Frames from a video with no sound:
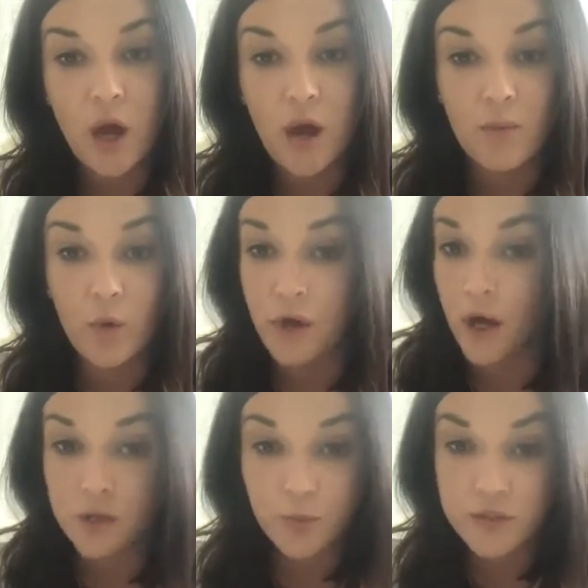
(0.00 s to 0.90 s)

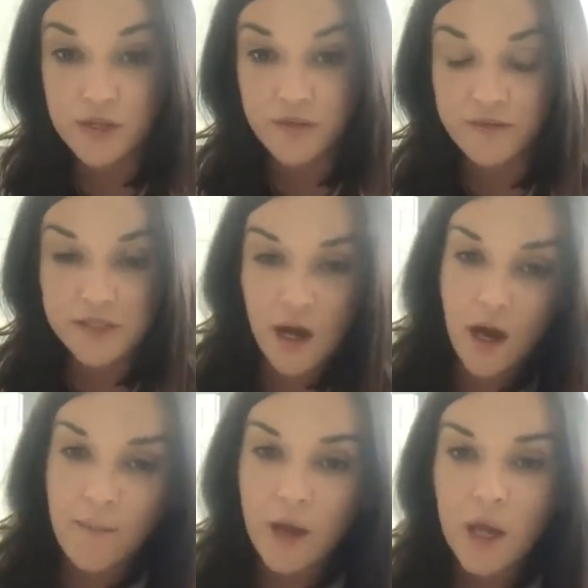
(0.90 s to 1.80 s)
100% of the
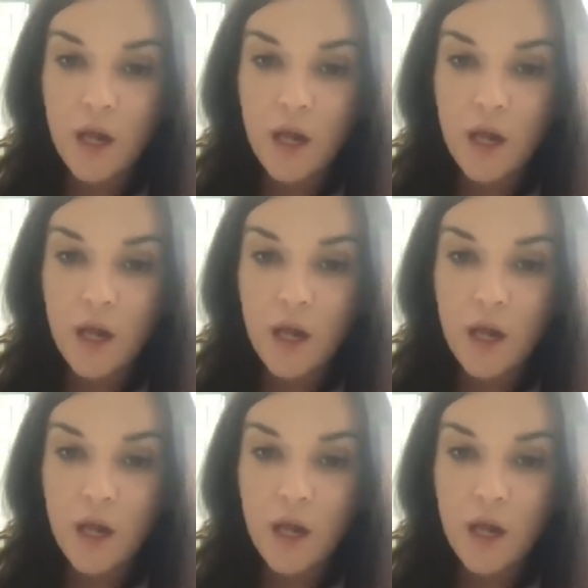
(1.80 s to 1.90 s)
time